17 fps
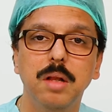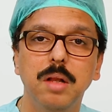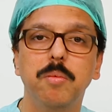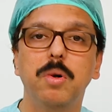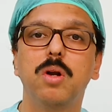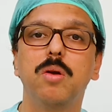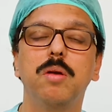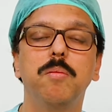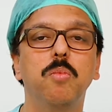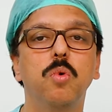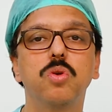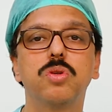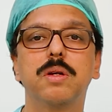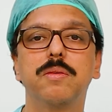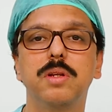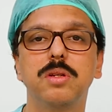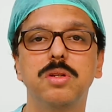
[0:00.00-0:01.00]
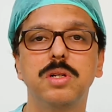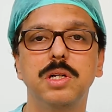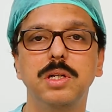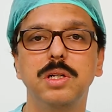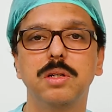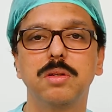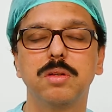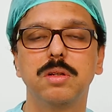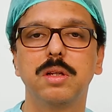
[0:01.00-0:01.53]
but most of the
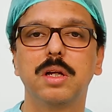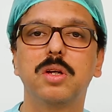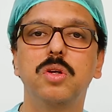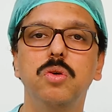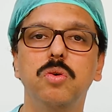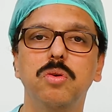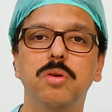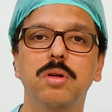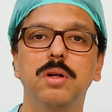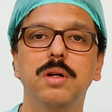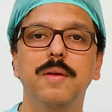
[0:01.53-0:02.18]
stages the cure